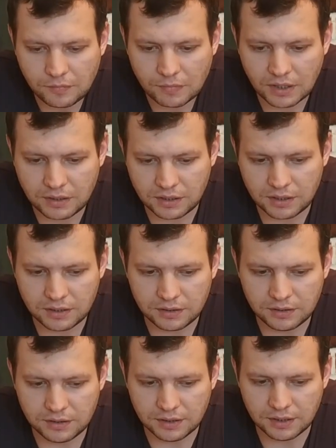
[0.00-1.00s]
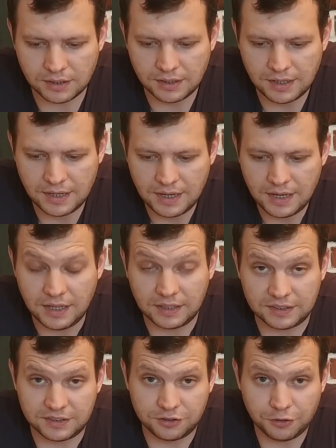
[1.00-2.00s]
and it has
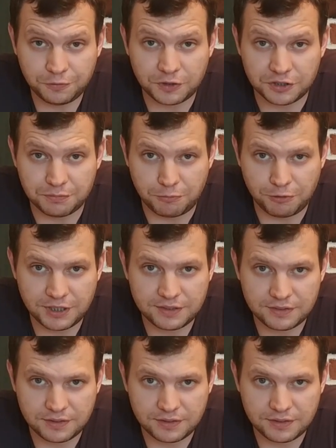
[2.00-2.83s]
softer springs,